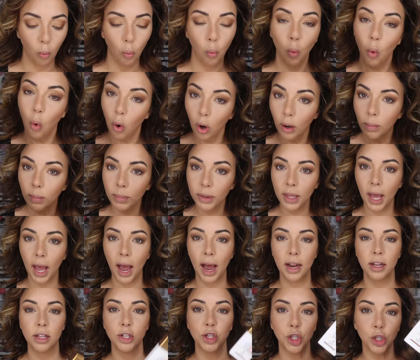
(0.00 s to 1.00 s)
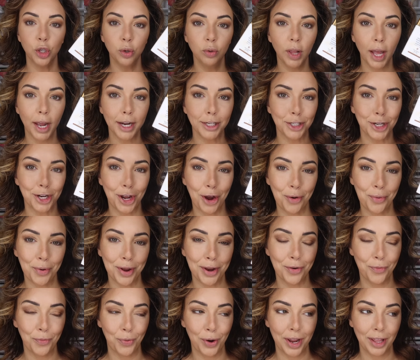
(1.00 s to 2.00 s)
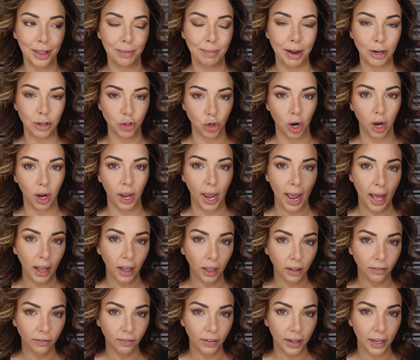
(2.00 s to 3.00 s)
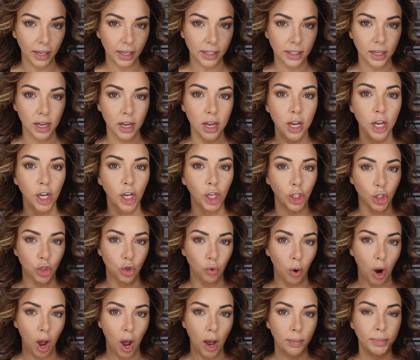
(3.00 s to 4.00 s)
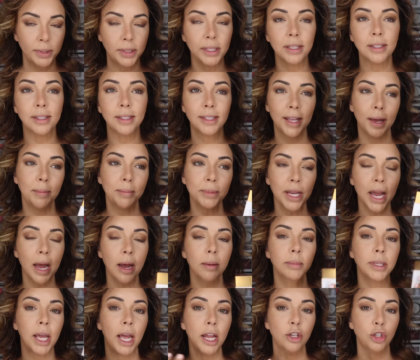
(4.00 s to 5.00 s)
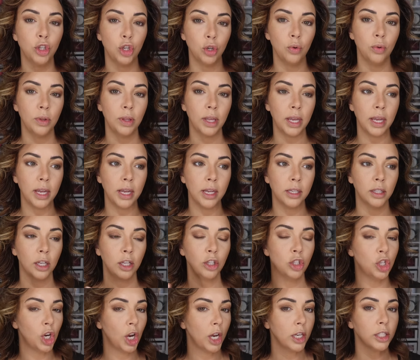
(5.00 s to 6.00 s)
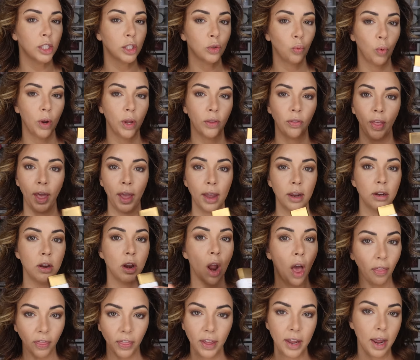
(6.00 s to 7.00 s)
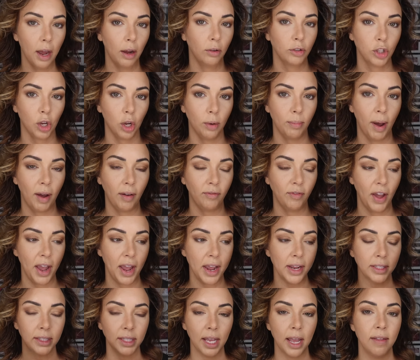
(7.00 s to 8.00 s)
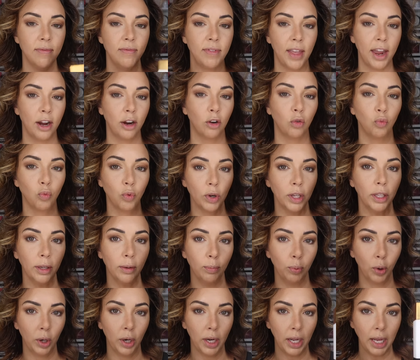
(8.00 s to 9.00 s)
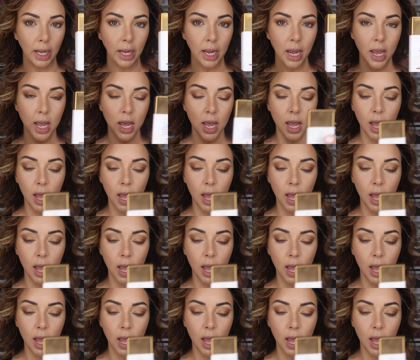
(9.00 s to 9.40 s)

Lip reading: warmth, I do like to go in with my Drunk Elephant drops. Sometimes I do these just with like nothing else on my face, and they are really pretty,